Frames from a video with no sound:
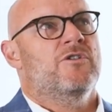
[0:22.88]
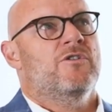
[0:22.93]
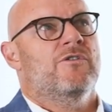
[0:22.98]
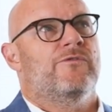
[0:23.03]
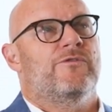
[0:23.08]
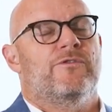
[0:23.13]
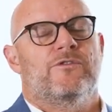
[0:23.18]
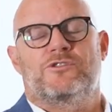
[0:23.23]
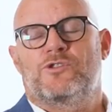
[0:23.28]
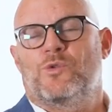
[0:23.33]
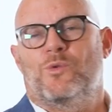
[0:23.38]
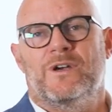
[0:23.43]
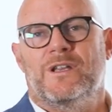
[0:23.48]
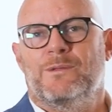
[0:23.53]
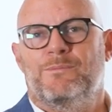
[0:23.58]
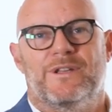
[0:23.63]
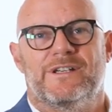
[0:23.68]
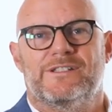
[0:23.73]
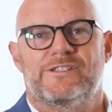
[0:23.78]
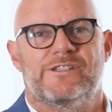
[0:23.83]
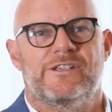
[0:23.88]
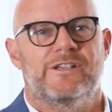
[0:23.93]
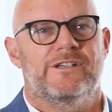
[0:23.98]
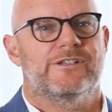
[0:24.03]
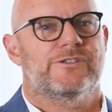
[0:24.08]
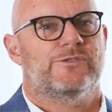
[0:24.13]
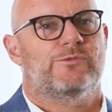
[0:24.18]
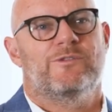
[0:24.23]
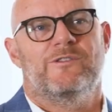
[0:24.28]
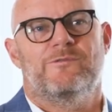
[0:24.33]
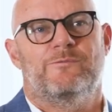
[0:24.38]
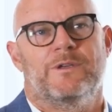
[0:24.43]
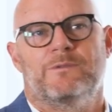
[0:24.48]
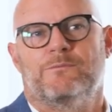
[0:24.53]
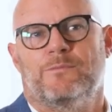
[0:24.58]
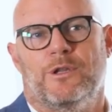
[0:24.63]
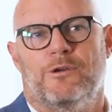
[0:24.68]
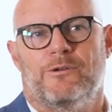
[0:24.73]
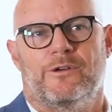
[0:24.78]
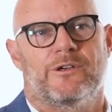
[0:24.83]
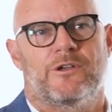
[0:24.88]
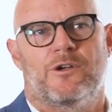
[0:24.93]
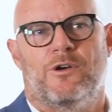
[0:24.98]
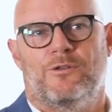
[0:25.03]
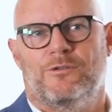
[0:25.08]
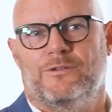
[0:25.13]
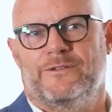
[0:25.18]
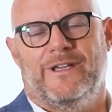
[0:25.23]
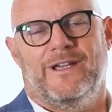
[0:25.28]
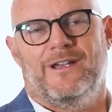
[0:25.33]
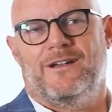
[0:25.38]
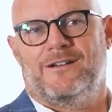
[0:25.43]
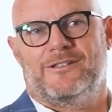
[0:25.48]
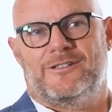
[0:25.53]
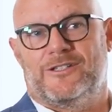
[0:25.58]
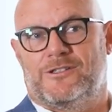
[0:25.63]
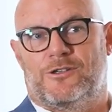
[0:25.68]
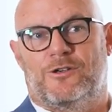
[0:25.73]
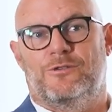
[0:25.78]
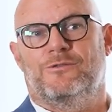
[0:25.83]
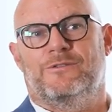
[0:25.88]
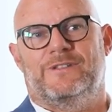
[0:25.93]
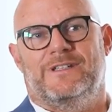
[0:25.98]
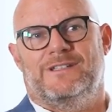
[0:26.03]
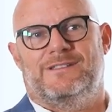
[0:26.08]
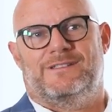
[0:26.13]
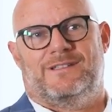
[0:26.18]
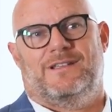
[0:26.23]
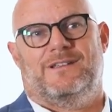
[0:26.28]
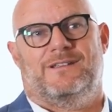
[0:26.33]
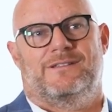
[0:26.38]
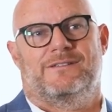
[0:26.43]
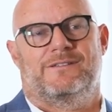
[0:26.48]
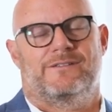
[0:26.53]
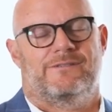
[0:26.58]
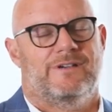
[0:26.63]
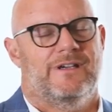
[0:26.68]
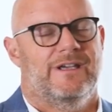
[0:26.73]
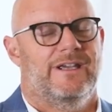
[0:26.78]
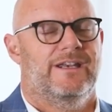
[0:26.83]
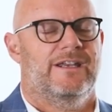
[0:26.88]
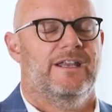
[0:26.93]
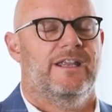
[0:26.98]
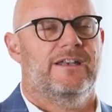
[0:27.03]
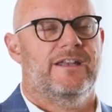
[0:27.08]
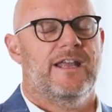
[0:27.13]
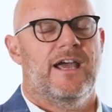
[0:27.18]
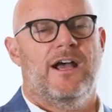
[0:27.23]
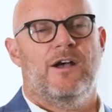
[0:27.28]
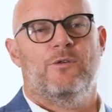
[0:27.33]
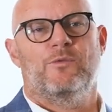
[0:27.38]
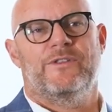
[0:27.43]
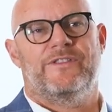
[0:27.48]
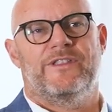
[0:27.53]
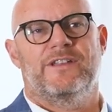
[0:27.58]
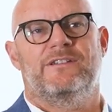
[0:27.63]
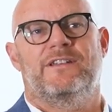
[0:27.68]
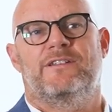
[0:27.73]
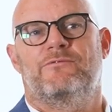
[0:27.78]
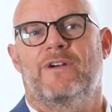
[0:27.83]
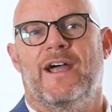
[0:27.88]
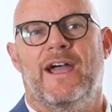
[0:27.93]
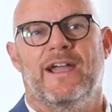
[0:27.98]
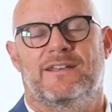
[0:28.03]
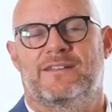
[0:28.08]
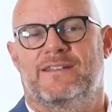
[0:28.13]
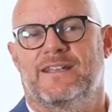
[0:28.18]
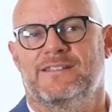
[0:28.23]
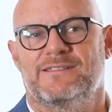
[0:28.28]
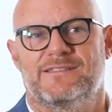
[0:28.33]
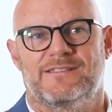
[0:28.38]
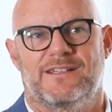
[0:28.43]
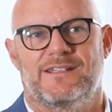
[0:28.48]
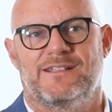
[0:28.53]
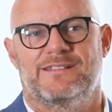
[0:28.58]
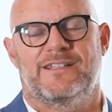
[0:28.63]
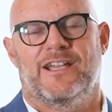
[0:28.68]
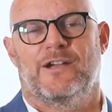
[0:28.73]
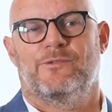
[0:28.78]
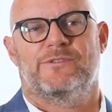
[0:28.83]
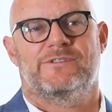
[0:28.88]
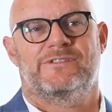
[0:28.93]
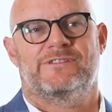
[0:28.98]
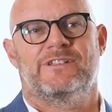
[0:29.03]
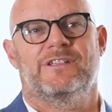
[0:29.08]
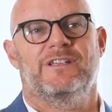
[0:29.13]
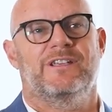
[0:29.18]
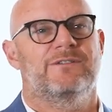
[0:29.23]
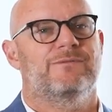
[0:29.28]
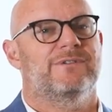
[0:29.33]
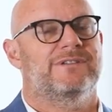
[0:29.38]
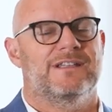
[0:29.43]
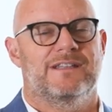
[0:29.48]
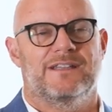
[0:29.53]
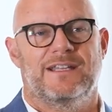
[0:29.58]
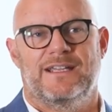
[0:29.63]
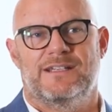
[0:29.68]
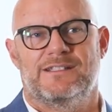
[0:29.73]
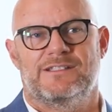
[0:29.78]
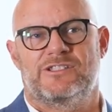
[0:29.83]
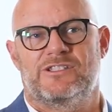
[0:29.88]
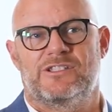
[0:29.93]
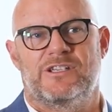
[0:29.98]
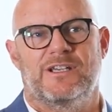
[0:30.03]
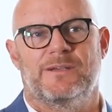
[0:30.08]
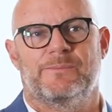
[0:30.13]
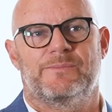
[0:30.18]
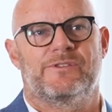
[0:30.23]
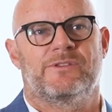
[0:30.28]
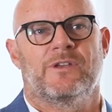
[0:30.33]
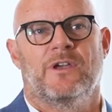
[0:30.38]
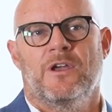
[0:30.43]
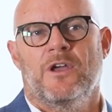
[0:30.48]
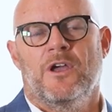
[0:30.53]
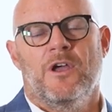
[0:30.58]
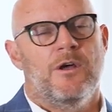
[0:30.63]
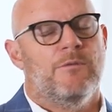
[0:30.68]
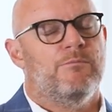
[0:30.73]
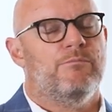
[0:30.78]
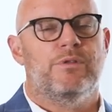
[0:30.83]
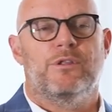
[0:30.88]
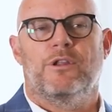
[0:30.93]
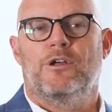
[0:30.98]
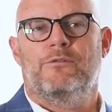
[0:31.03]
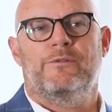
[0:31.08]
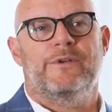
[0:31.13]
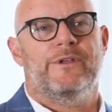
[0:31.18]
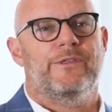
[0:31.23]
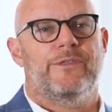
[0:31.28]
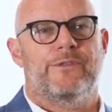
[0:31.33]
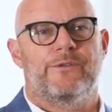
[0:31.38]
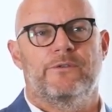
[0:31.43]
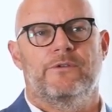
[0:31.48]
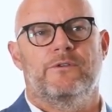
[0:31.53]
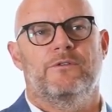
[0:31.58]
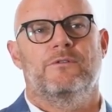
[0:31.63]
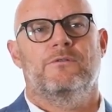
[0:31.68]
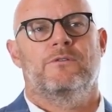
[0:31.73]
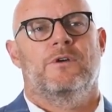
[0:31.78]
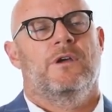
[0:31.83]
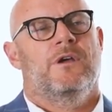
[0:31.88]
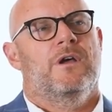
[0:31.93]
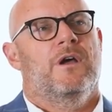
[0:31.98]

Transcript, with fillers: for 20 plus years, we've been blowing cold air to cool these things, right? And now with the rack densities that we're seeing with the latest chips, blowing through